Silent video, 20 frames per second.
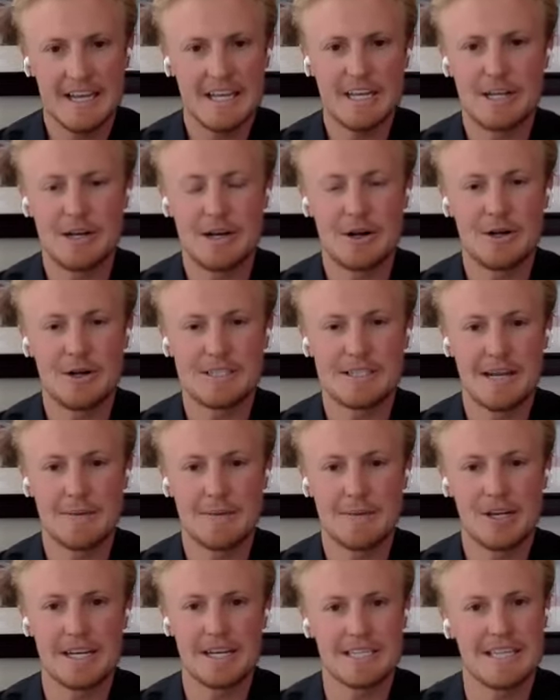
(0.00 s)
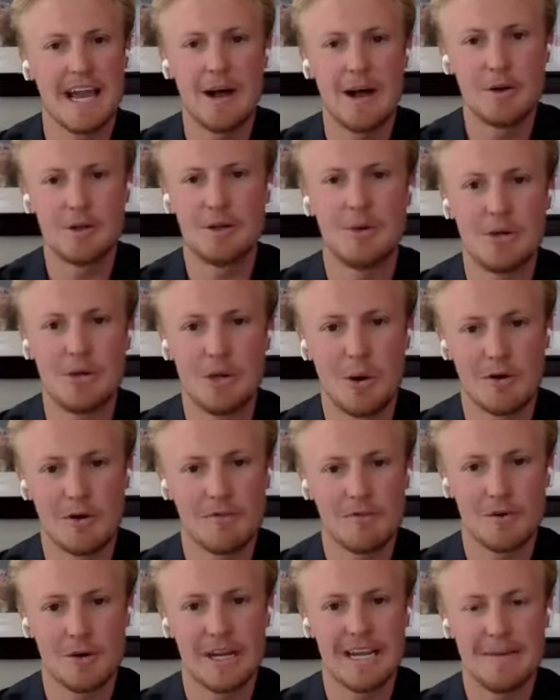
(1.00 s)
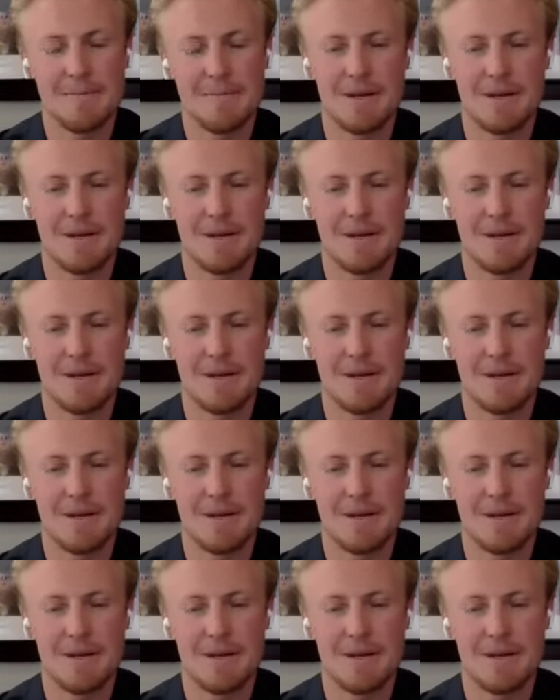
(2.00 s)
you know, someone could tell you you're free,